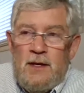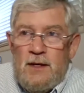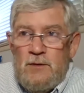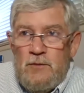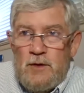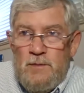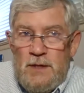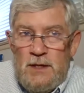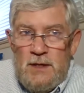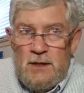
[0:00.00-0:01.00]
with
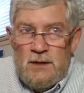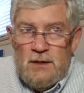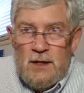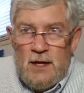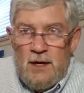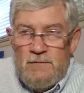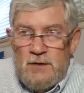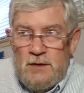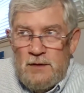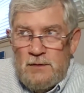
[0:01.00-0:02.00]
me
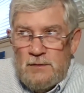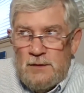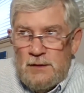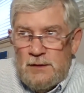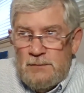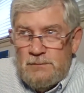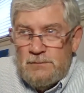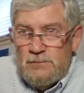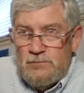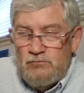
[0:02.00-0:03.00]
having
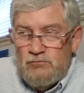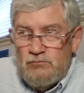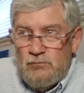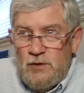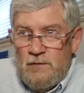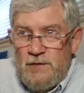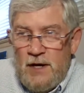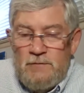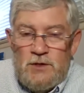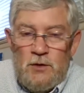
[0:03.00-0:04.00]
the
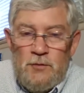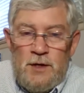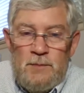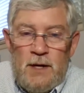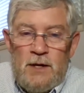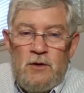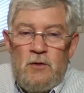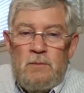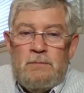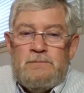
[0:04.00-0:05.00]
five children in my home.